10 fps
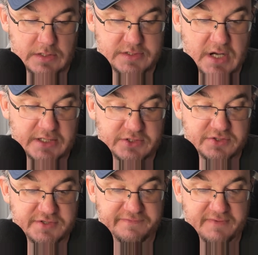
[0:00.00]

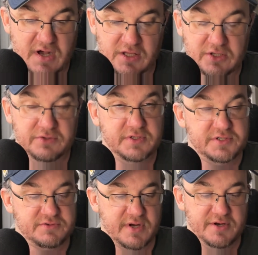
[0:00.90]
Doctors to follow, this
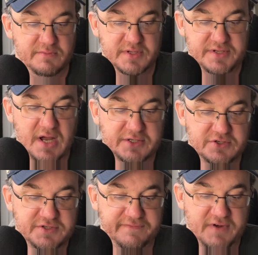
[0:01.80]
is random, but
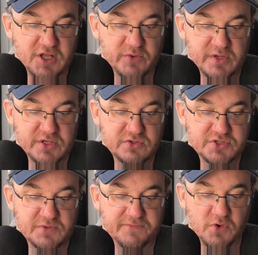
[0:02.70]
doctors to follow on
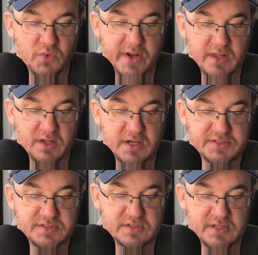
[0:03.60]
YouTube for weight
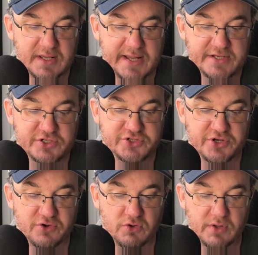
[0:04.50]
loss and
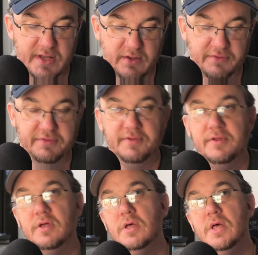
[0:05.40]
general health.
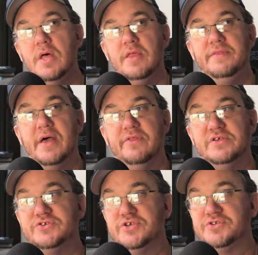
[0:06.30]
Now,
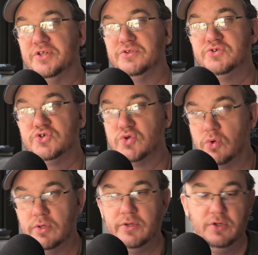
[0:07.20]
this is just a
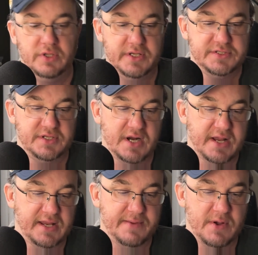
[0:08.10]
short little list that I
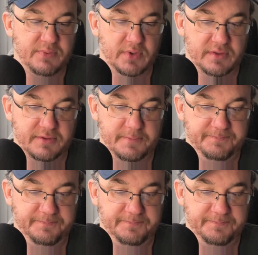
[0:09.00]
came up with.